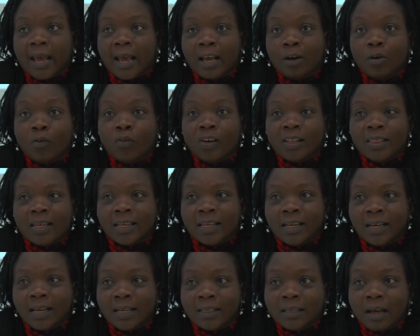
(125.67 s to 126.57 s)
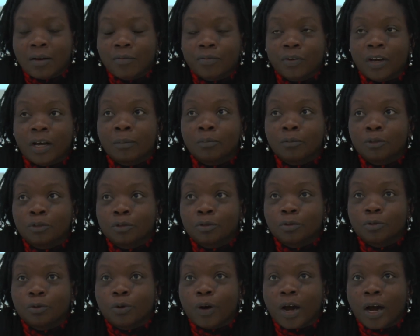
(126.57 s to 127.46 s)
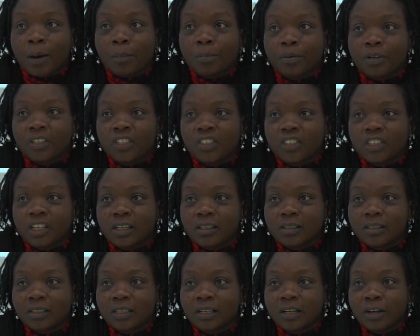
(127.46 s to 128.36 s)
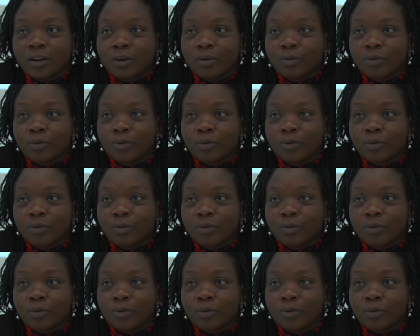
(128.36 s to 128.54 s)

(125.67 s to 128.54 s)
over the years, I've come to appreciate